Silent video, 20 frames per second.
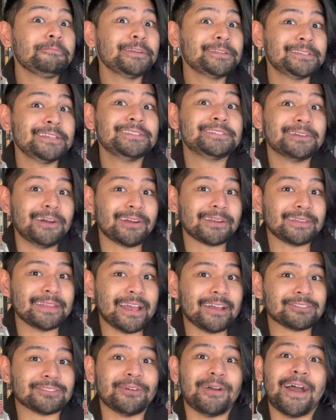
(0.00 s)
pretty dark
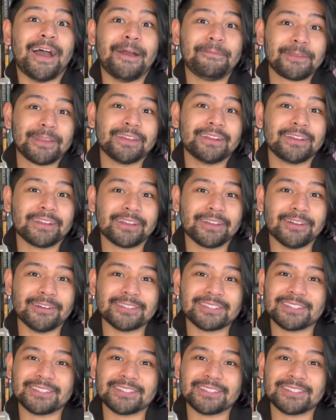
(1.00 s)
now, so I'm gonna go.